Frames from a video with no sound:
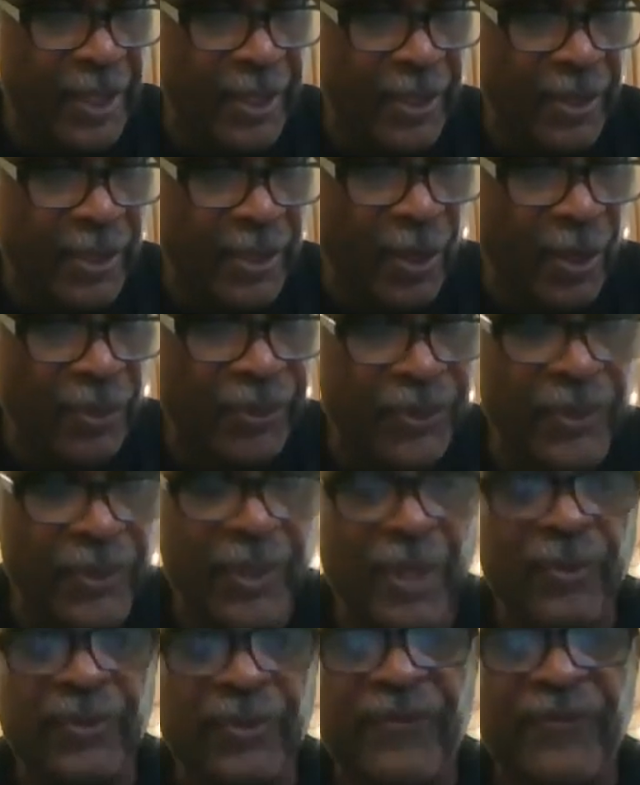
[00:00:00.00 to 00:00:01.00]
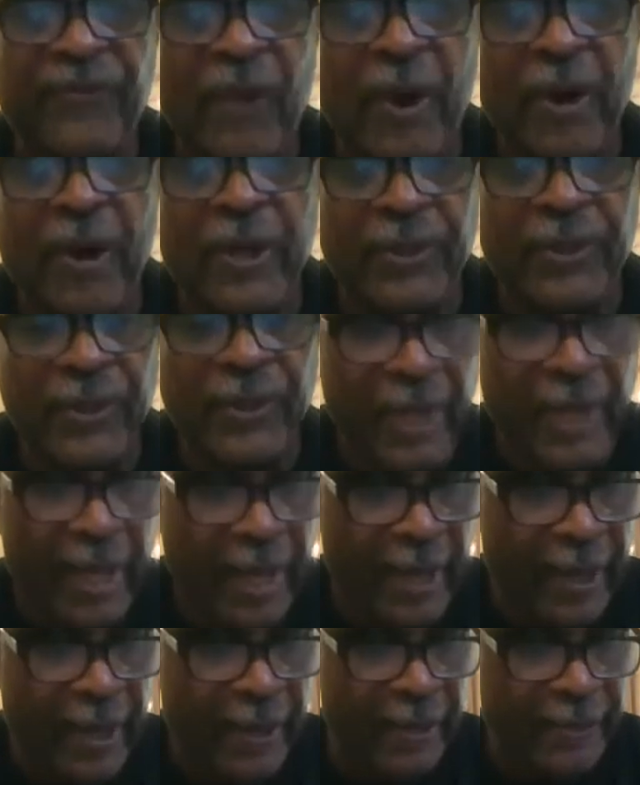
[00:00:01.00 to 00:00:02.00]
a culture that was foreign to the
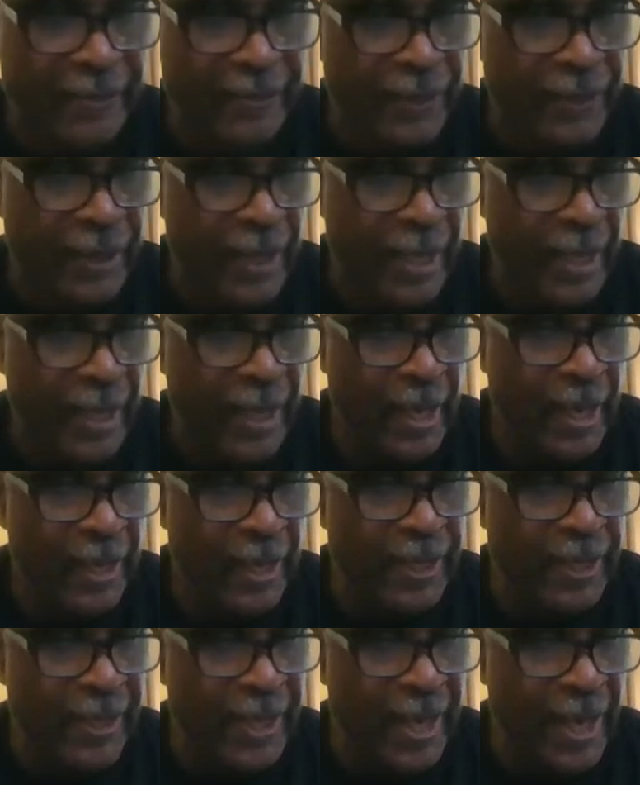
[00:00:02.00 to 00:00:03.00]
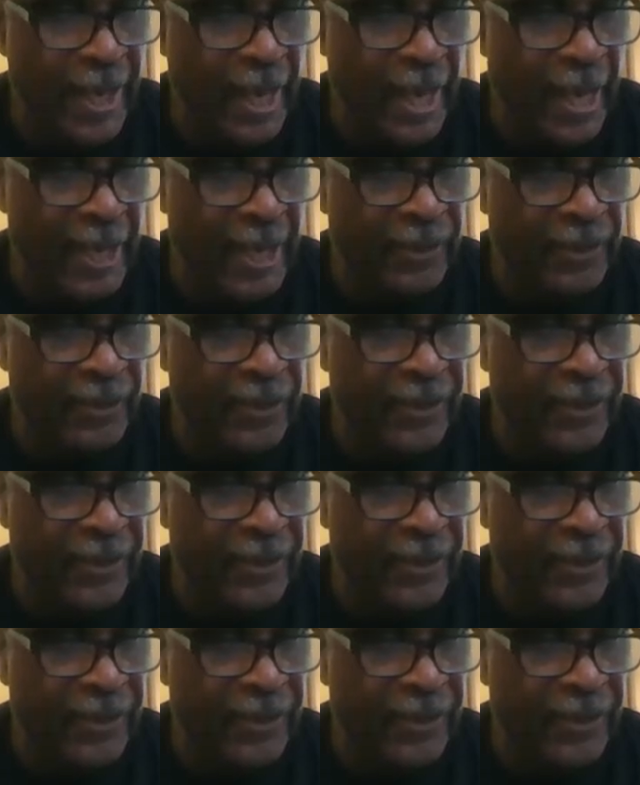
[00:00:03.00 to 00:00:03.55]
Arabs, and in their eyes was